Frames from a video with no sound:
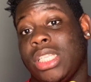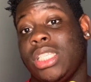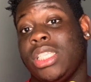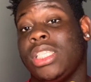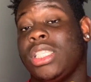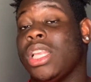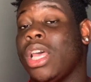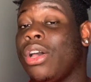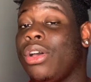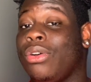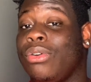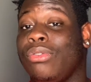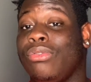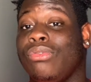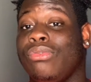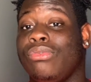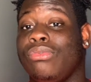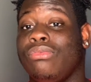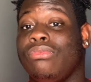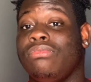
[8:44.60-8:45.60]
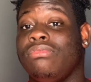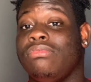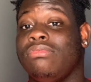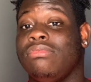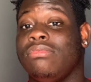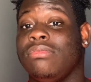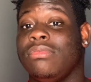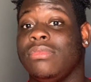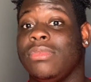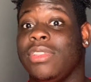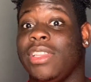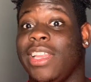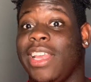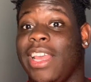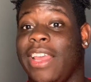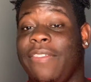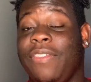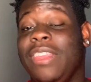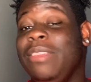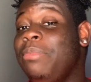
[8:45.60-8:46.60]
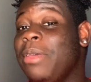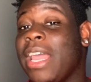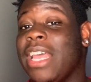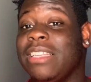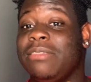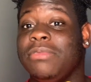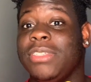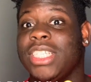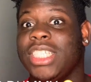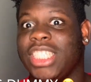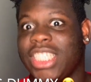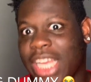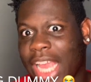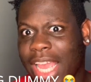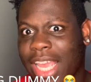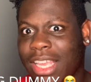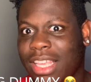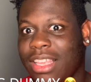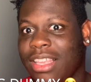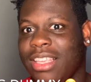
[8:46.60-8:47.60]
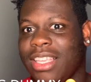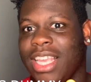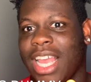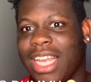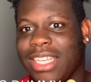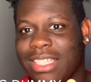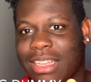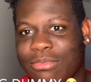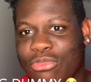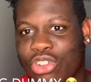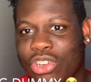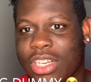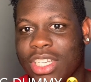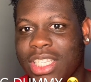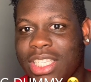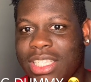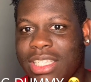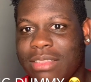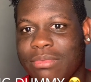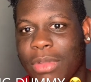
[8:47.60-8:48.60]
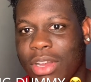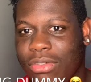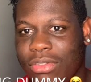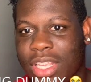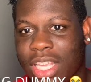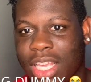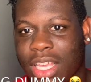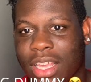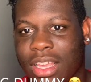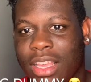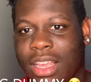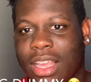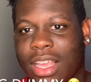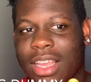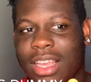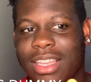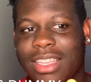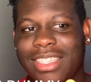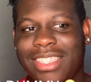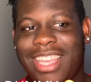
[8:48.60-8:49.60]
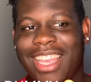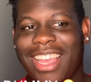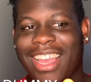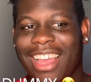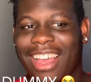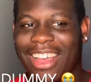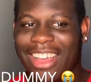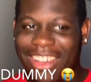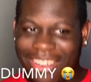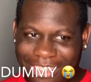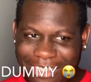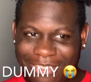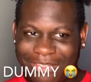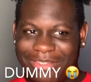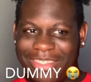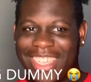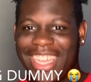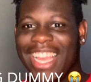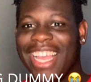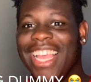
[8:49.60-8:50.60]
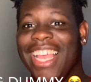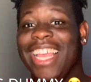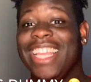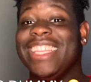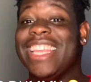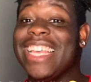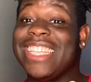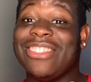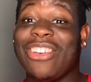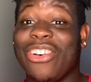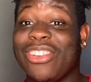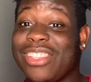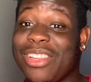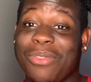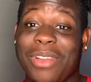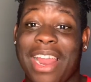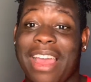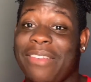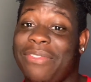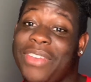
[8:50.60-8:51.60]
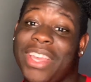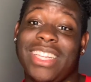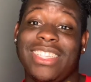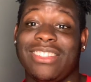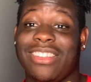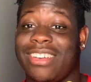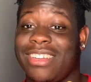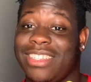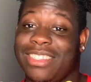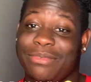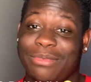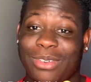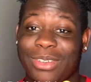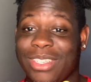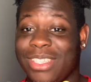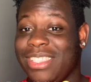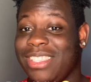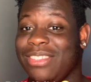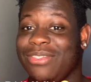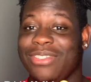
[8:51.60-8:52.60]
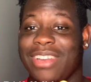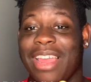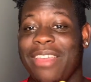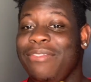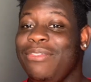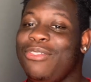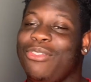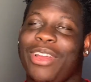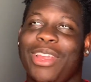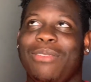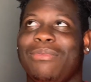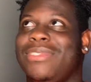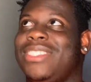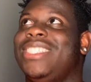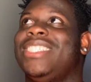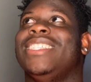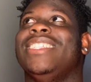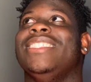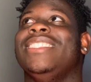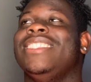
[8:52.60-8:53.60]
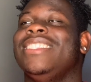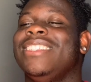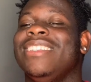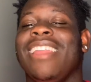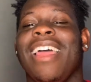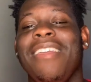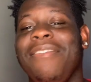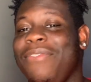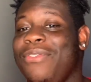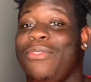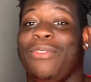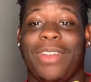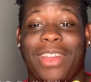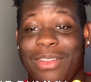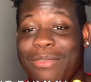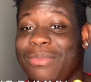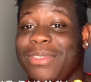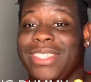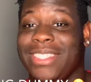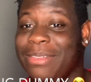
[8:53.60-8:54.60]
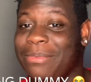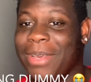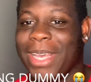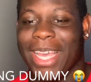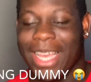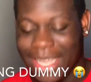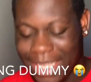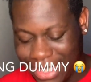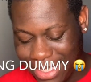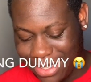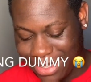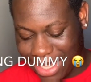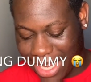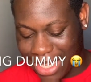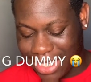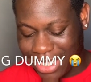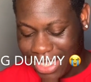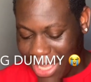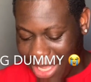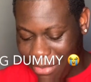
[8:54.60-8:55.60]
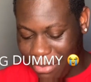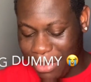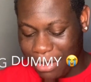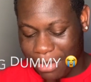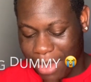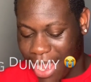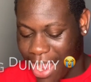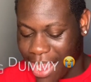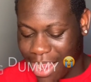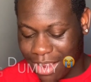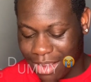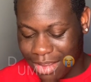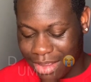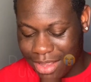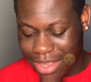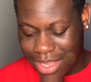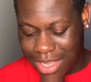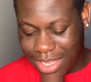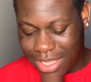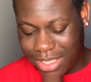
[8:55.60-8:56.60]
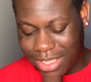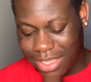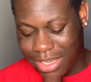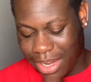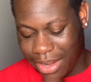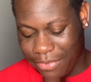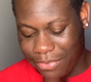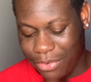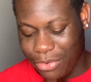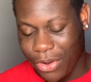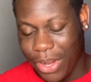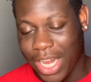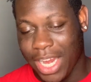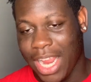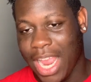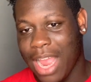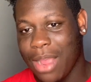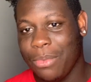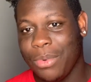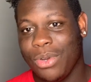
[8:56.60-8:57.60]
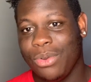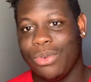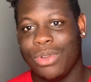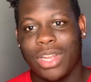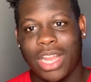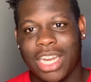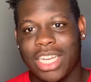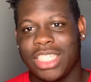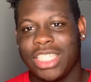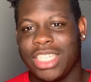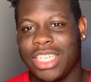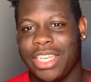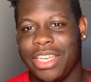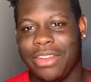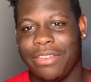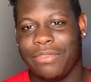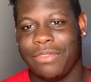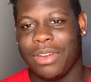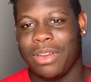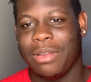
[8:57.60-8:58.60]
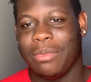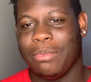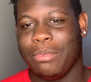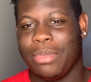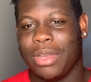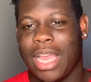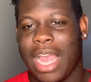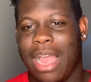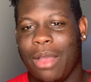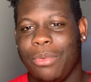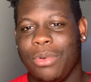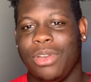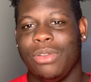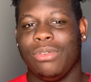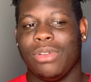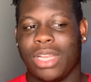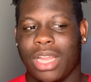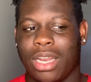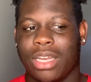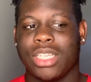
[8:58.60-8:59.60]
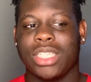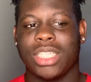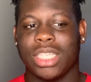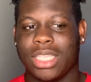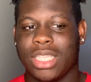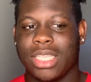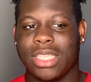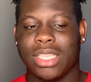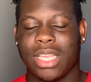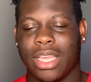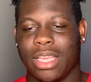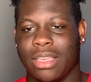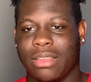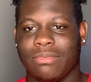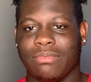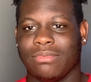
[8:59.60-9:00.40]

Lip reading: So if he passed me the J, yes, I'm gonna smoke it. So that's also when I fake started smoking too. 9th grade was the best. Like, take me back to 9th grade. I would do a lot of shit different, but I would do a lot of shit the same.